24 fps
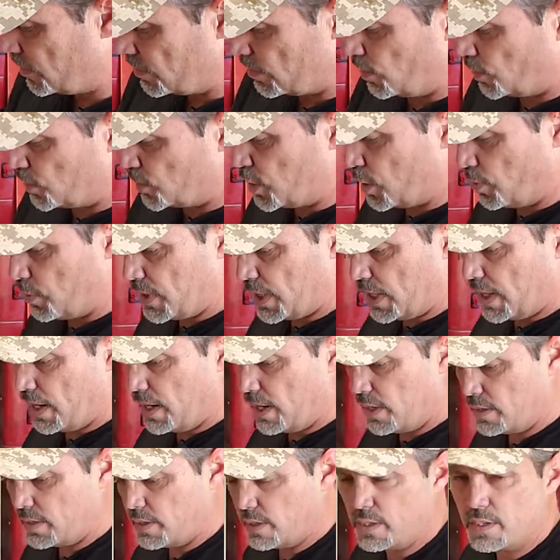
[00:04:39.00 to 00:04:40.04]
Those come in
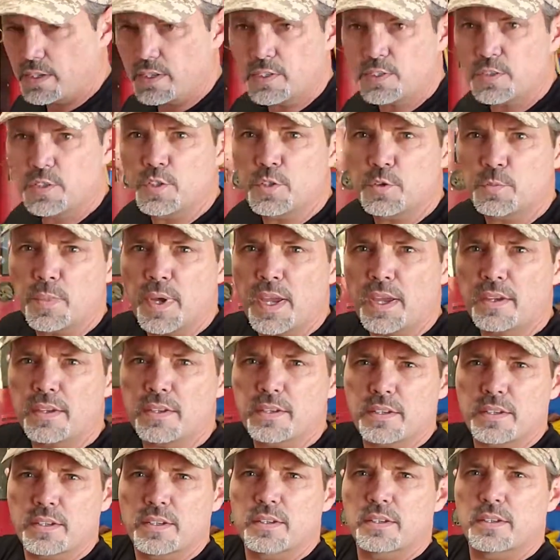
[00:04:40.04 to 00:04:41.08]
handy because you can
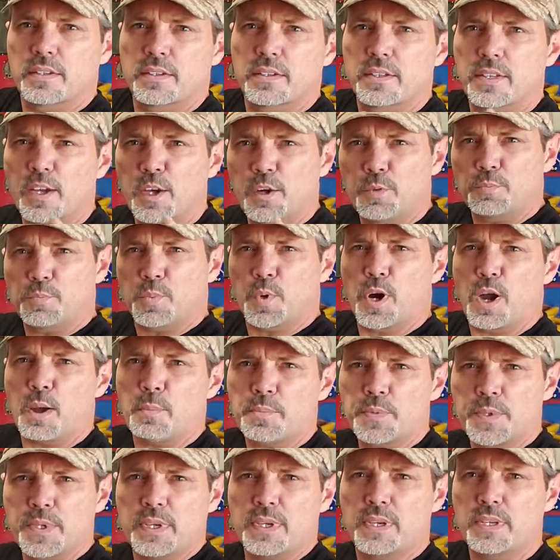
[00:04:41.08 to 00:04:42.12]
help prop
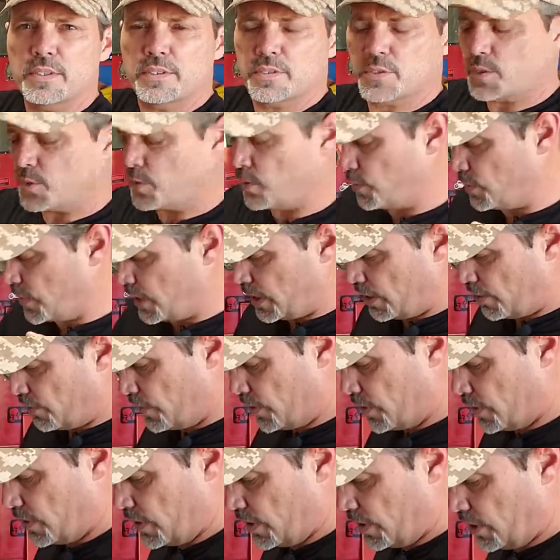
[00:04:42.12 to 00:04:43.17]
things or
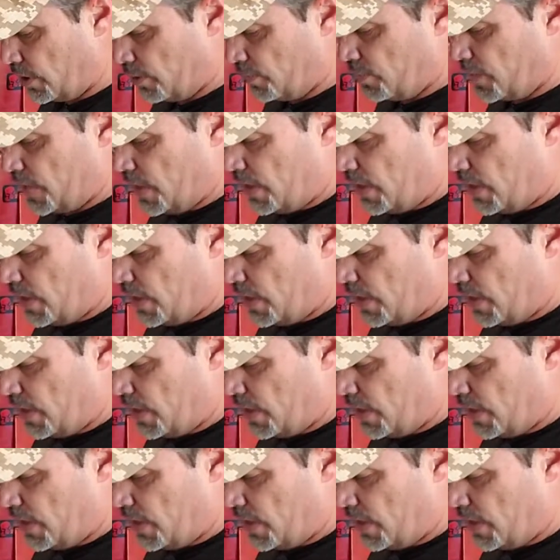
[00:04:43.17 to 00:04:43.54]
whatever. I